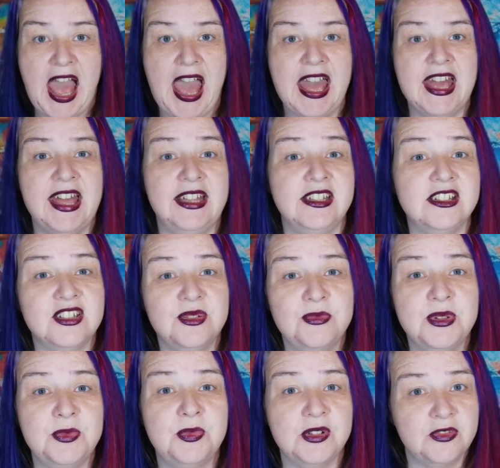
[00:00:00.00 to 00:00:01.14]
and some
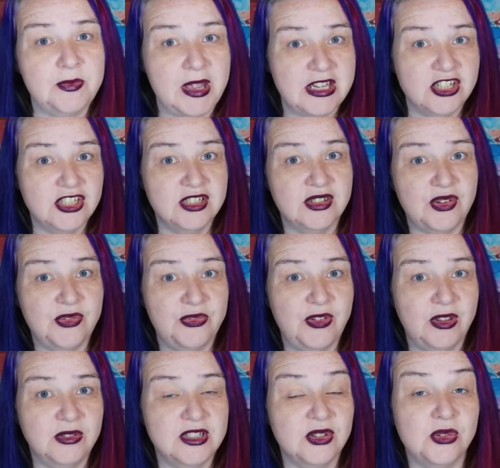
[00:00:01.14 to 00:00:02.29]
people have mentioned
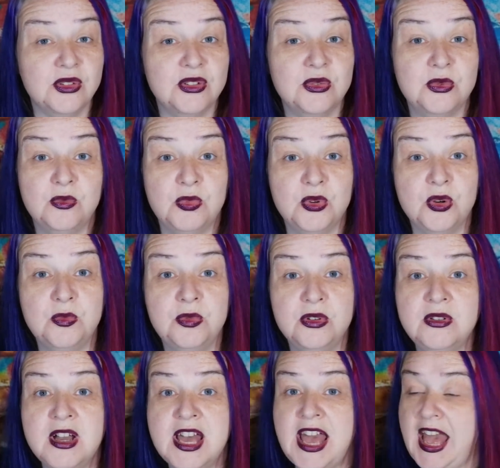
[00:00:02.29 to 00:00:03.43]
felting onto a
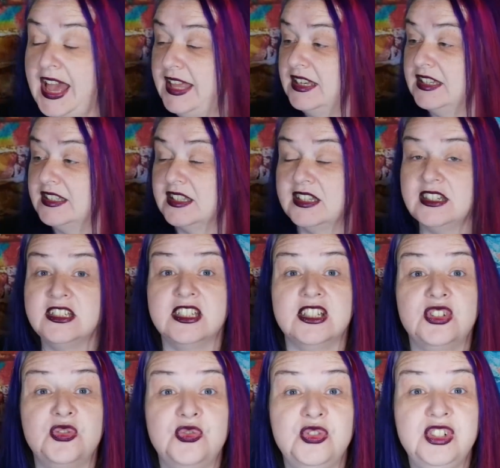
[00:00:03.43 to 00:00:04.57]
bauble, and as those
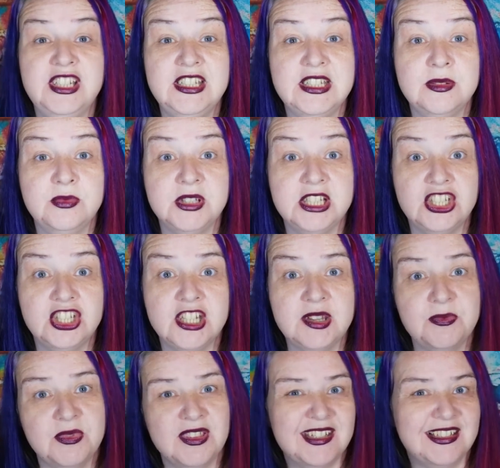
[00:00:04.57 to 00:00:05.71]
are reasonably
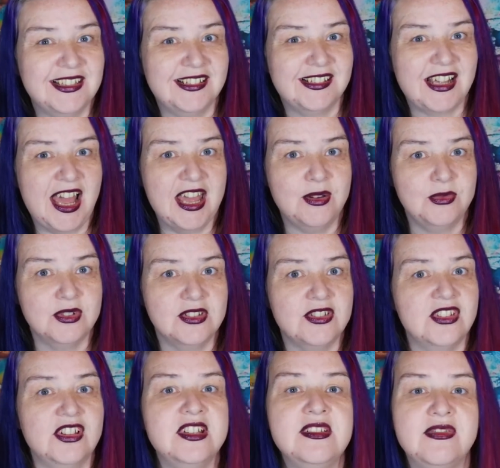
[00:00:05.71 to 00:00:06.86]
cheap, this little guy was
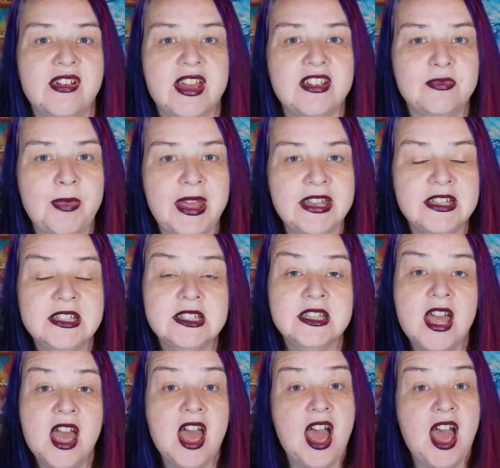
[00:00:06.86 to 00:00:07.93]
35p,